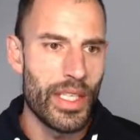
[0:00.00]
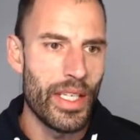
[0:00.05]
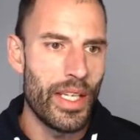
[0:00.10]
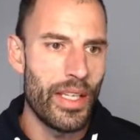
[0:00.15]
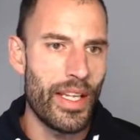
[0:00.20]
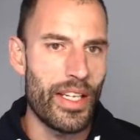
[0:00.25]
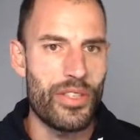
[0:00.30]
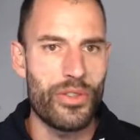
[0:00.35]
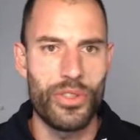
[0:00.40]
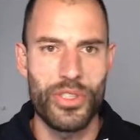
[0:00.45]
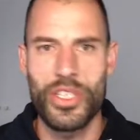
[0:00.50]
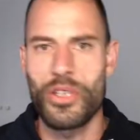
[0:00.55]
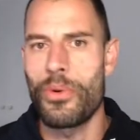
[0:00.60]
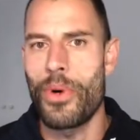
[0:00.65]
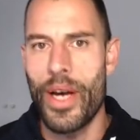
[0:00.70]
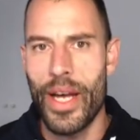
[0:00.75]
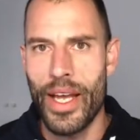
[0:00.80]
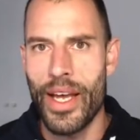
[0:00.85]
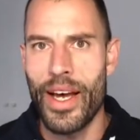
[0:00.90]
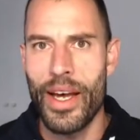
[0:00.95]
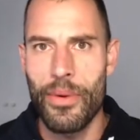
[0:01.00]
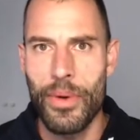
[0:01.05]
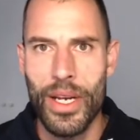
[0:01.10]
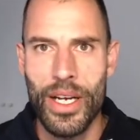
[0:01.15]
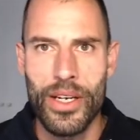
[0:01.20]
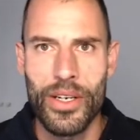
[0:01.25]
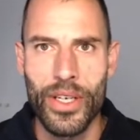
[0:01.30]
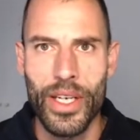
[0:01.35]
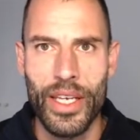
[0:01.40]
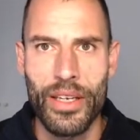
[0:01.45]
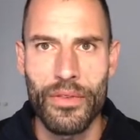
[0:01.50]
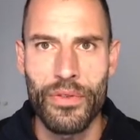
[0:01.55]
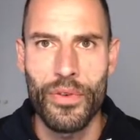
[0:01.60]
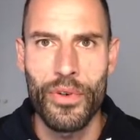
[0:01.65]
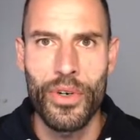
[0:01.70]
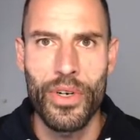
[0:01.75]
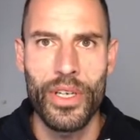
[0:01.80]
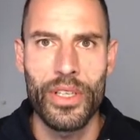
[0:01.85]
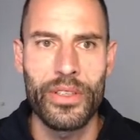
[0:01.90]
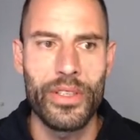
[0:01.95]
That's also why I went looking
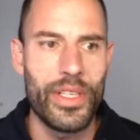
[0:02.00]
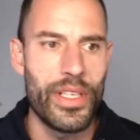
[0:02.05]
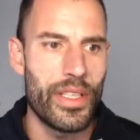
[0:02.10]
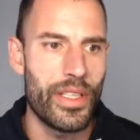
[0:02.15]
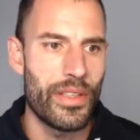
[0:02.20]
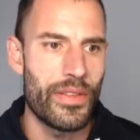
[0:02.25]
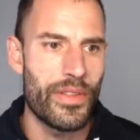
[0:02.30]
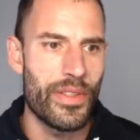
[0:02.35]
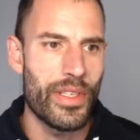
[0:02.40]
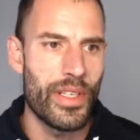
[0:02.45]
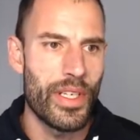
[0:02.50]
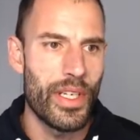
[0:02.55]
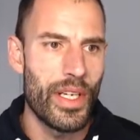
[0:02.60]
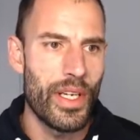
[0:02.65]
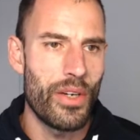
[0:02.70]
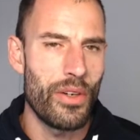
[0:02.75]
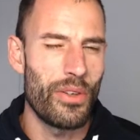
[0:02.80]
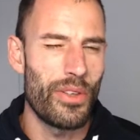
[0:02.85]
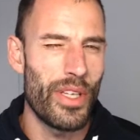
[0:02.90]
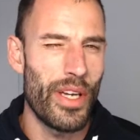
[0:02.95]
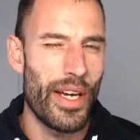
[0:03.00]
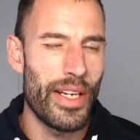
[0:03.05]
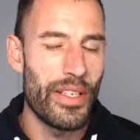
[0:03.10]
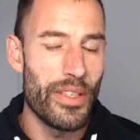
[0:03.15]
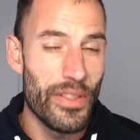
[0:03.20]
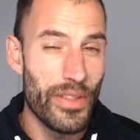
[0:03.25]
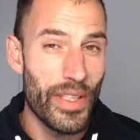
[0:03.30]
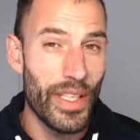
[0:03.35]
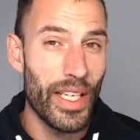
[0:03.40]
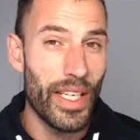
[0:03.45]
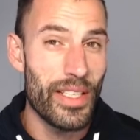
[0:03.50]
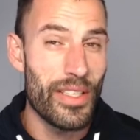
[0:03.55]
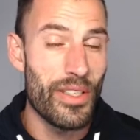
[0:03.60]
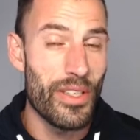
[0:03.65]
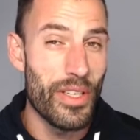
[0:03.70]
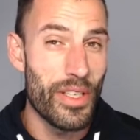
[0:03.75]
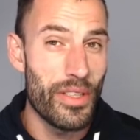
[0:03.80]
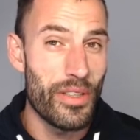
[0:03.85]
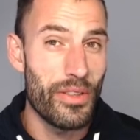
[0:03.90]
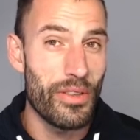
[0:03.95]
for alternatives. Although I do think it's
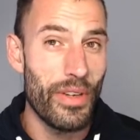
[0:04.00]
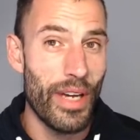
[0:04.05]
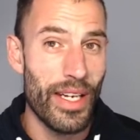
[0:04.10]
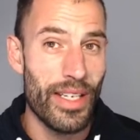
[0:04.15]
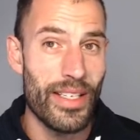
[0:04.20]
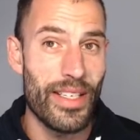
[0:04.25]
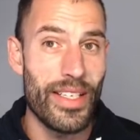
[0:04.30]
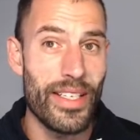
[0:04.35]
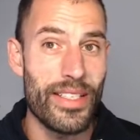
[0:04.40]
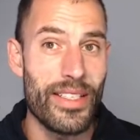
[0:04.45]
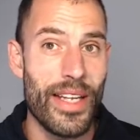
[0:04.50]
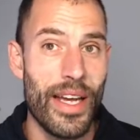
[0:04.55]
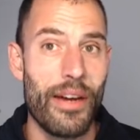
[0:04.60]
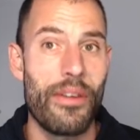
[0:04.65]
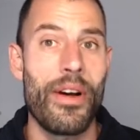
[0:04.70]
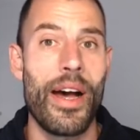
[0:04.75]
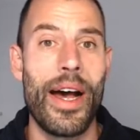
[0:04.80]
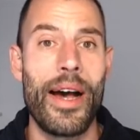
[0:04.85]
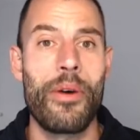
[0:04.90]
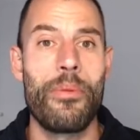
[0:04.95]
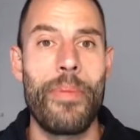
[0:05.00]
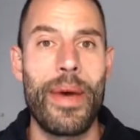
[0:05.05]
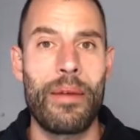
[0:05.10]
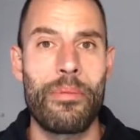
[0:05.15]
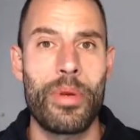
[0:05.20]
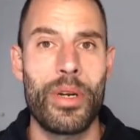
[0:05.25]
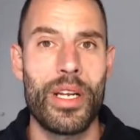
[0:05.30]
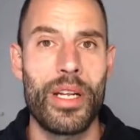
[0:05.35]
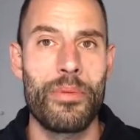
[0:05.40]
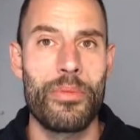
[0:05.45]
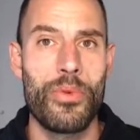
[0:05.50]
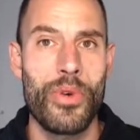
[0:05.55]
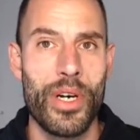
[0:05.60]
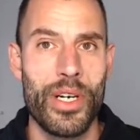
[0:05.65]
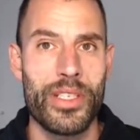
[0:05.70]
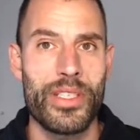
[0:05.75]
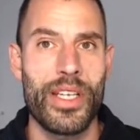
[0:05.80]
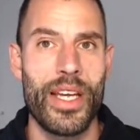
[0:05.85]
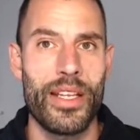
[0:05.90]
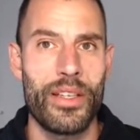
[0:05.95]
good to at least know how Matplotlib
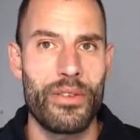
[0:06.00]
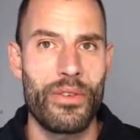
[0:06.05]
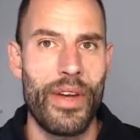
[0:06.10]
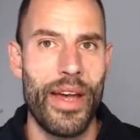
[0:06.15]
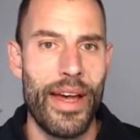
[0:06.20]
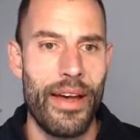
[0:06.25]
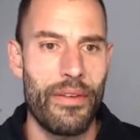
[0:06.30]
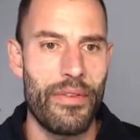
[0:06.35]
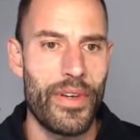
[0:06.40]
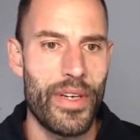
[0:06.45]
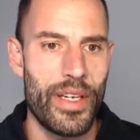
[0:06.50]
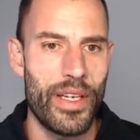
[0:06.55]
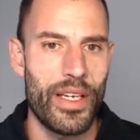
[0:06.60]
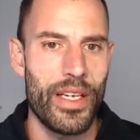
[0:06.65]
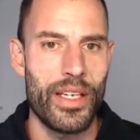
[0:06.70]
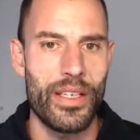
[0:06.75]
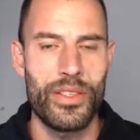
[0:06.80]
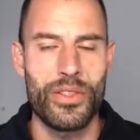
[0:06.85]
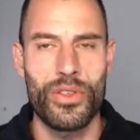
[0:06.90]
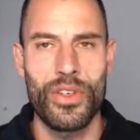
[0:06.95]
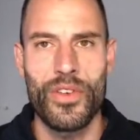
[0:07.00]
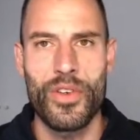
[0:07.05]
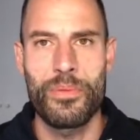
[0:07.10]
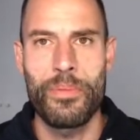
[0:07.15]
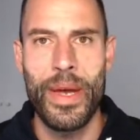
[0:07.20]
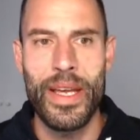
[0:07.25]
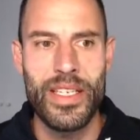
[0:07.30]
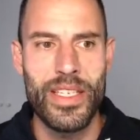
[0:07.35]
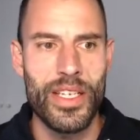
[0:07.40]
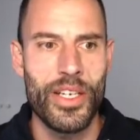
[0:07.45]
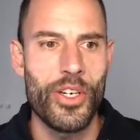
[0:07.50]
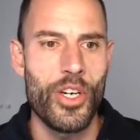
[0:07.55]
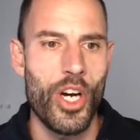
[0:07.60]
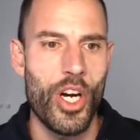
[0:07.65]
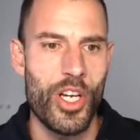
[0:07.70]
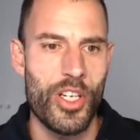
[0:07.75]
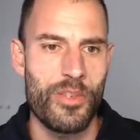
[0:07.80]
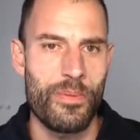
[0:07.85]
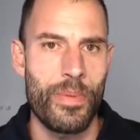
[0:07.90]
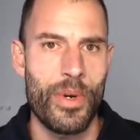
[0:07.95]
works and to have a sort of a basic
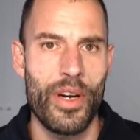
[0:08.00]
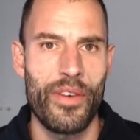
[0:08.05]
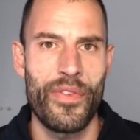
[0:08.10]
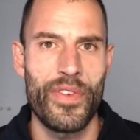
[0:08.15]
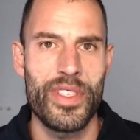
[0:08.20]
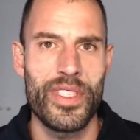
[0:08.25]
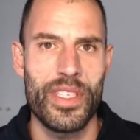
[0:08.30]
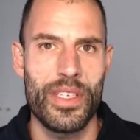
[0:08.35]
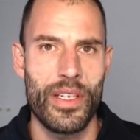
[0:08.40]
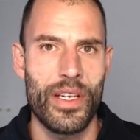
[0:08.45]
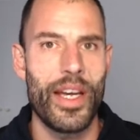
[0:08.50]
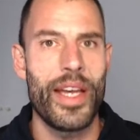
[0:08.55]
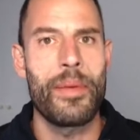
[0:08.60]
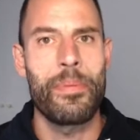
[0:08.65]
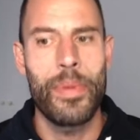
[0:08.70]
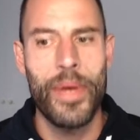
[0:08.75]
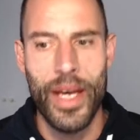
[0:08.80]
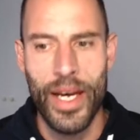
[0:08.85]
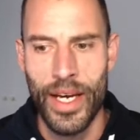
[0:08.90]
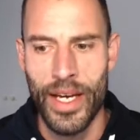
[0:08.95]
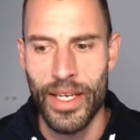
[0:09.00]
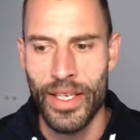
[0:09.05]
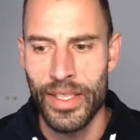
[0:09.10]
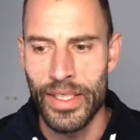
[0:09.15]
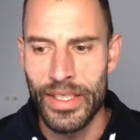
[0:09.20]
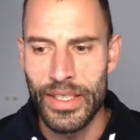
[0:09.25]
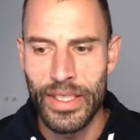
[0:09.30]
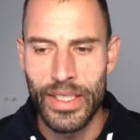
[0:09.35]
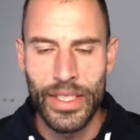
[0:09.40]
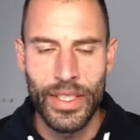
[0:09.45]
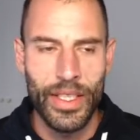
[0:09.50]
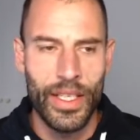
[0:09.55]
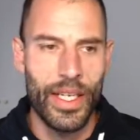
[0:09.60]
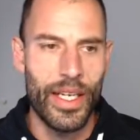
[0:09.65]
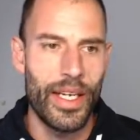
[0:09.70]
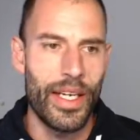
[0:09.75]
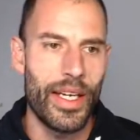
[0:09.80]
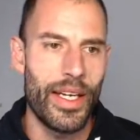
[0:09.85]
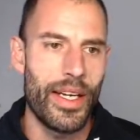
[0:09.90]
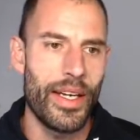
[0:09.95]
grasp of its API,
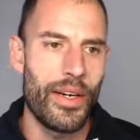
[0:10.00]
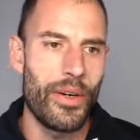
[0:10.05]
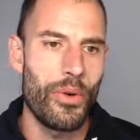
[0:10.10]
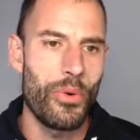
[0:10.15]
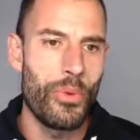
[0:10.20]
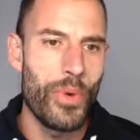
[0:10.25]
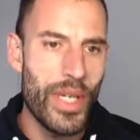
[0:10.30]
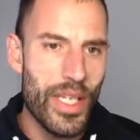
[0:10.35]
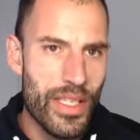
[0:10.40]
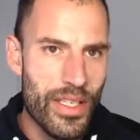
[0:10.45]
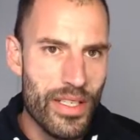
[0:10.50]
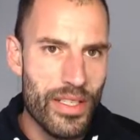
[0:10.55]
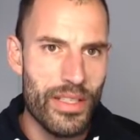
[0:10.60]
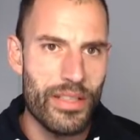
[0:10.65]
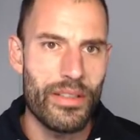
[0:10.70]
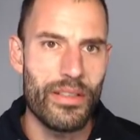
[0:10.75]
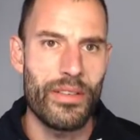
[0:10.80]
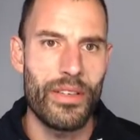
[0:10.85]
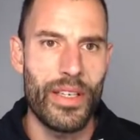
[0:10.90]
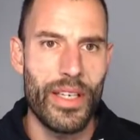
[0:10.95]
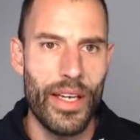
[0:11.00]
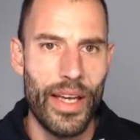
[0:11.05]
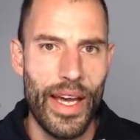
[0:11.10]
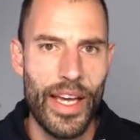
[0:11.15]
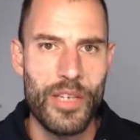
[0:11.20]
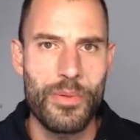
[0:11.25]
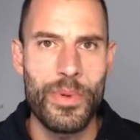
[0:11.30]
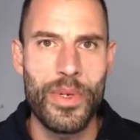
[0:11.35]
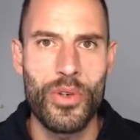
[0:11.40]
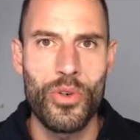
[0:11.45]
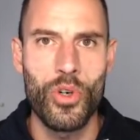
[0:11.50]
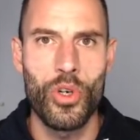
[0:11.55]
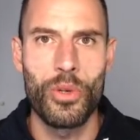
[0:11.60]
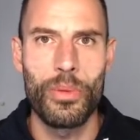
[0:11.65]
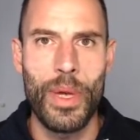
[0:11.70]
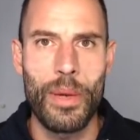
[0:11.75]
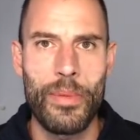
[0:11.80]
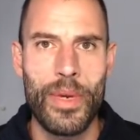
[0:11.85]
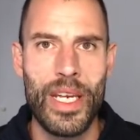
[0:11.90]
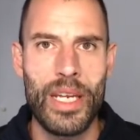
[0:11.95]
which has been called
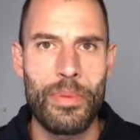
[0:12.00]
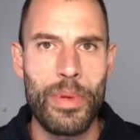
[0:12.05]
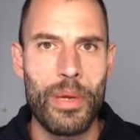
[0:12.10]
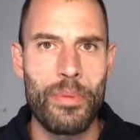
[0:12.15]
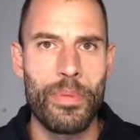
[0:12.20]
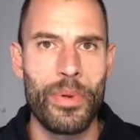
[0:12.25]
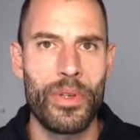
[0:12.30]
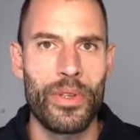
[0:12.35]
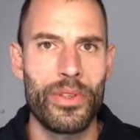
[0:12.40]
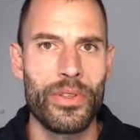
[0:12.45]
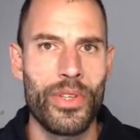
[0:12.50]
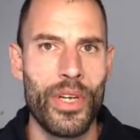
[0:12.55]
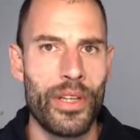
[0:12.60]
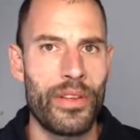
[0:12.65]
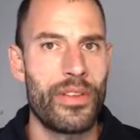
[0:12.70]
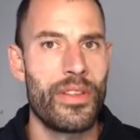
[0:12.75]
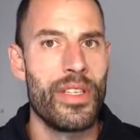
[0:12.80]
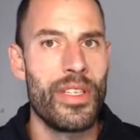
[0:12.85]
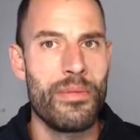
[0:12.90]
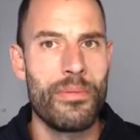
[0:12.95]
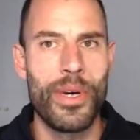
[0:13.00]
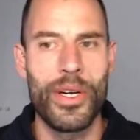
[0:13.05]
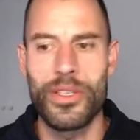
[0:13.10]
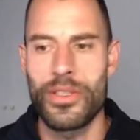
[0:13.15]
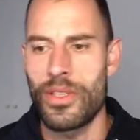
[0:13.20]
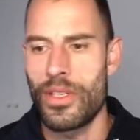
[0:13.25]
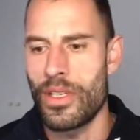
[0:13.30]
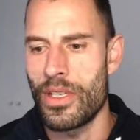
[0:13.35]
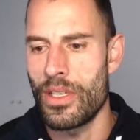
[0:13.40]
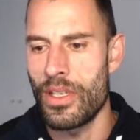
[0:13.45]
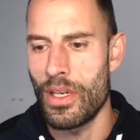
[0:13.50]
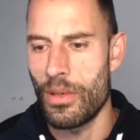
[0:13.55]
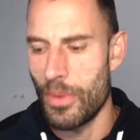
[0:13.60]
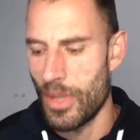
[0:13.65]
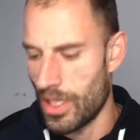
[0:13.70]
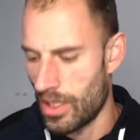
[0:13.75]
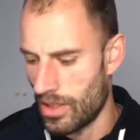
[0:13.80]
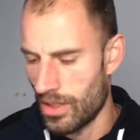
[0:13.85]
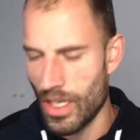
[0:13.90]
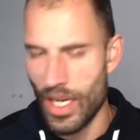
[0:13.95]
by many people not the most ergonomic.
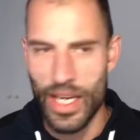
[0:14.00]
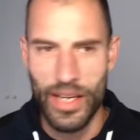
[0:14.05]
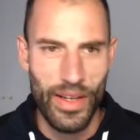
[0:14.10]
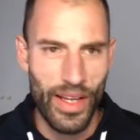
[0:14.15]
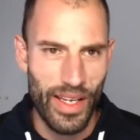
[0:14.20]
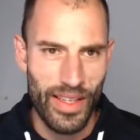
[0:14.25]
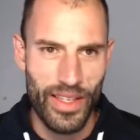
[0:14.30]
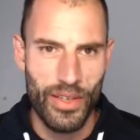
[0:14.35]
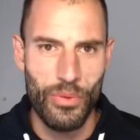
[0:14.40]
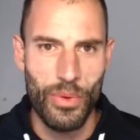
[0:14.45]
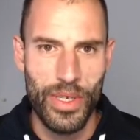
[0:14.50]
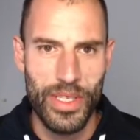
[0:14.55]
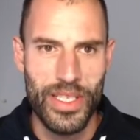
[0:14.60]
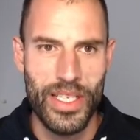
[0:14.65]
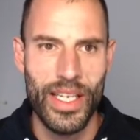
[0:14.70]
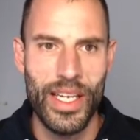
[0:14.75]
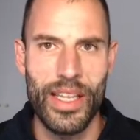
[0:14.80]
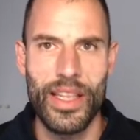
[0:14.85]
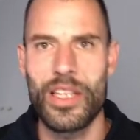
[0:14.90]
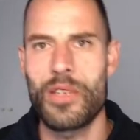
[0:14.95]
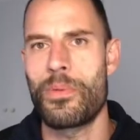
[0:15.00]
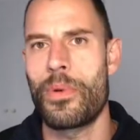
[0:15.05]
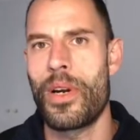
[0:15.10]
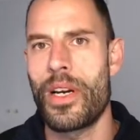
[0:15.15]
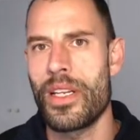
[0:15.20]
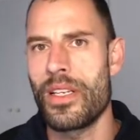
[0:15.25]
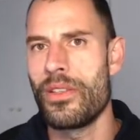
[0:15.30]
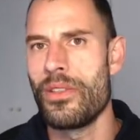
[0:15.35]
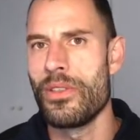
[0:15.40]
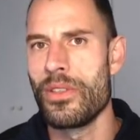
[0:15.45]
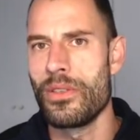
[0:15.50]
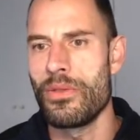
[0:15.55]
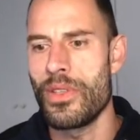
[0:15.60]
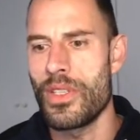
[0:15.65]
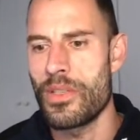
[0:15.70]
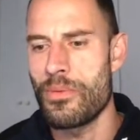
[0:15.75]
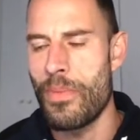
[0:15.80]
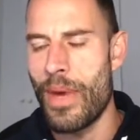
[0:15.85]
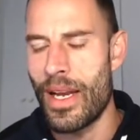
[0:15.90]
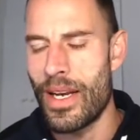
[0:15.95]
And I think once again, that's probably due to
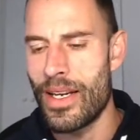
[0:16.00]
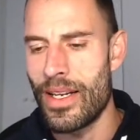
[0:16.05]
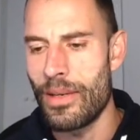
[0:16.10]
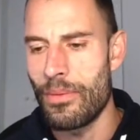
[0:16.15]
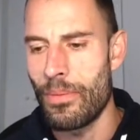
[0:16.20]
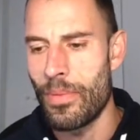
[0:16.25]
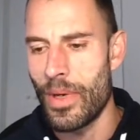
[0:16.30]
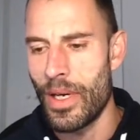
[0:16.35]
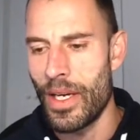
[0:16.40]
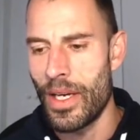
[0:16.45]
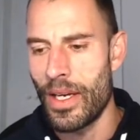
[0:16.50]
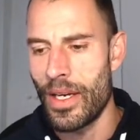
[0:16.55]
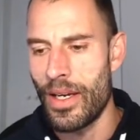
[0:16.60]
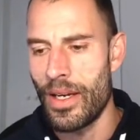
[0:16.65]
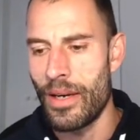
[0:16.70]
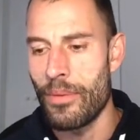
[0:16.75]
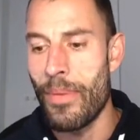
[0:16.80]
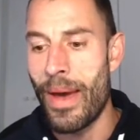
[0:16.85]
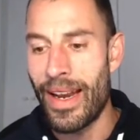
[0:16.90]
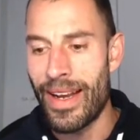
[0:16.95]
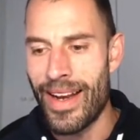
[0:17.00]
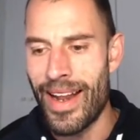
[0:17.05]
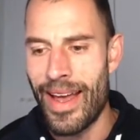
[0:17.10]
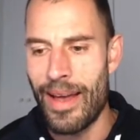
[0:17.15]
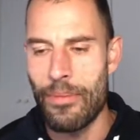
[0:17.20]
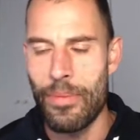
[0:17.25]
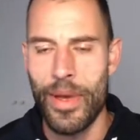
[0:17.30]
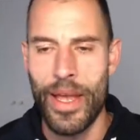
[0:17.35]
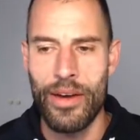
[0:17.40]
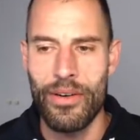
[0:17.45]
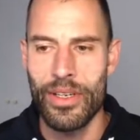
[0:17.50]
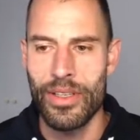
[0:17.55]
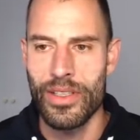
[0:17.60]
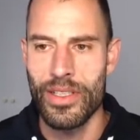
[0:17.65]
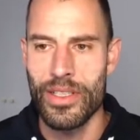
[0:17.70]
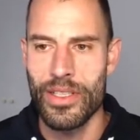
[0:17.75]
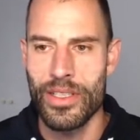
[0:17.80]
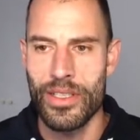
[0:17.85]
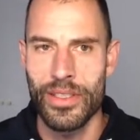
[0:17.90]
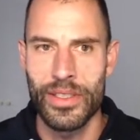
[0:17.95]
its MATLAB
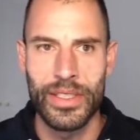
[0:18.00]
heritage.